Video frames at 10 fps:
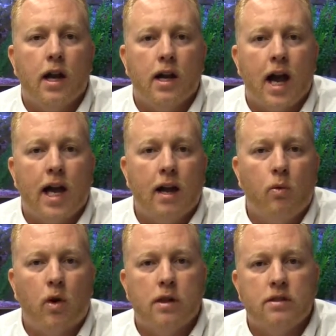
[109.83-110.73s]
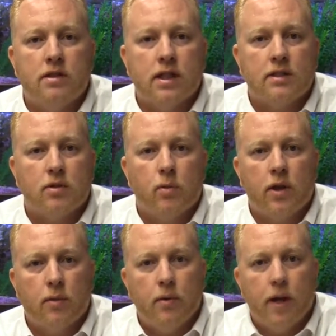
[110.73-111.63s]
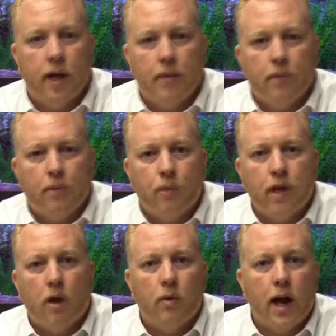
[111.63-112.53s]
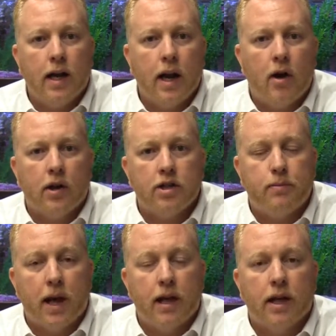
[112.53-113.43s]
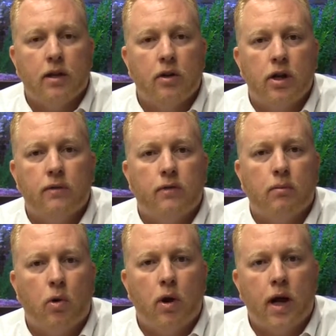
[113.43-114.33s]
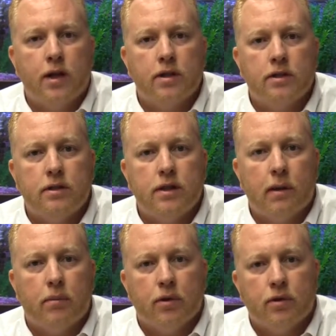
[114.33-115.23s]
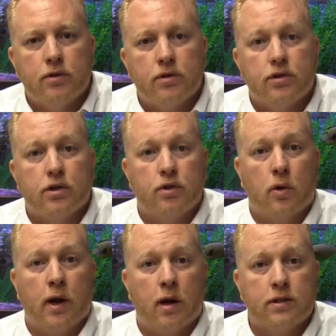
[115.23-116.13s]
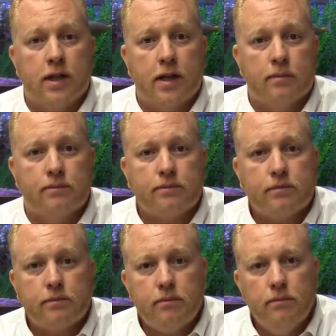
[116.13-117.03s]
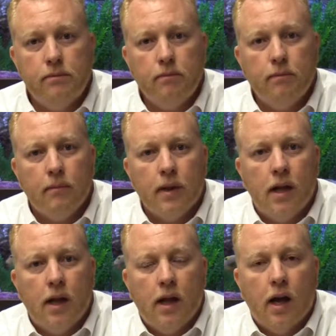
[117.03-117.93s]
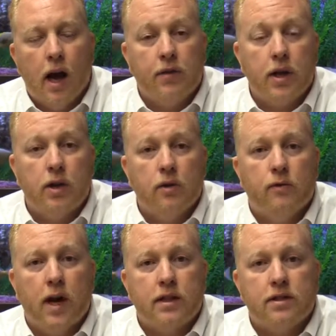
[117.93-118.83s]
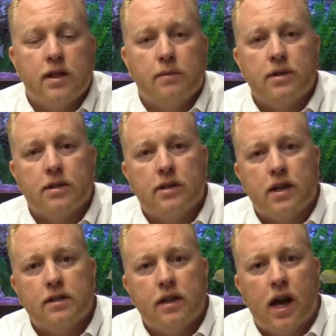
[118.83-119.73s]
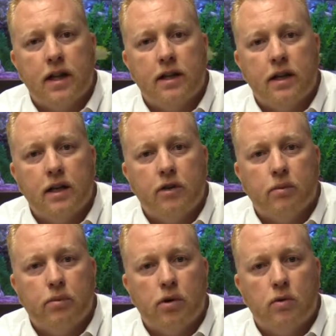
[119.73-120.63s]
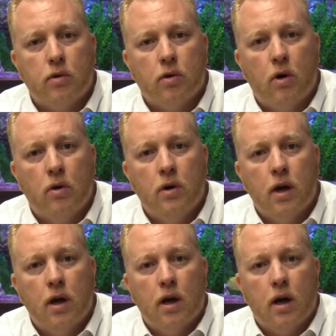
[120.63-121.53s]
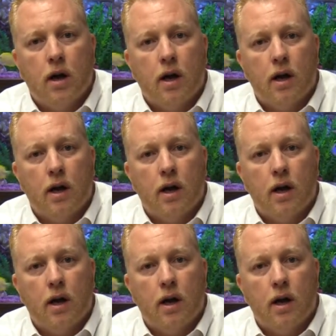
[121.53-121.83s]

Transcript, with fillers: 981 6338. We are right now expanding and looking for more agents and producers to join our team. I think you'll find the same success that I did, and your book will grow uh,